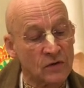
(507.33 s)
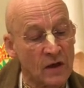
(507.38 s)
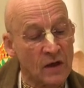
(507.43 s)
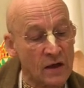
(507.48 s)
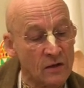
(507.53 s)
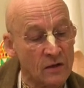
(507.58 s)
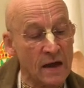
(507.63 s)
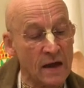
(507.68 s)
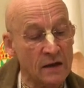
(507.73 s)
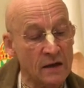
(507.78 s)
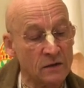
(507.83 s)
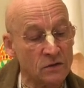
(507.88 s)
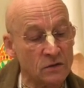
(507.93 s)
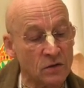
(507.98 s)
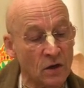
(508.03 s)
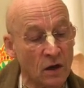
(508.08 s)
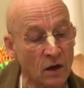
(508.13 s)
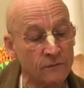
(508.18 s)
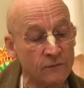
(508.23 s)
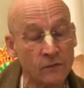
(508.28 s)
of
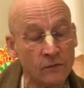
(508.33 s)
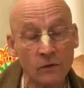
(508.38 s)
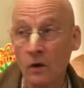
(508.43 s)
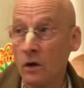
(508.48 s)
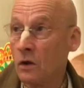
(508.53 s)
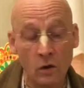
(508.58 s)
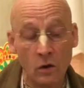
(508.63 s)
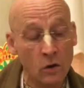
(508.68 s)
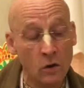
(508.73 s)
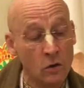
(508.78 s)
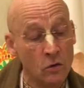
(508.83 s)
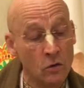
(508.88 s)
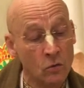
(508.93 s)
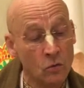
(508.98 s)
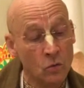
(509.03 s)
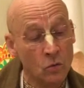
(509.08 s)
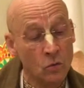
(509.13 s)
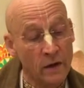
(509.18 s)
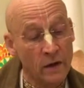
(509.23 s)
who we are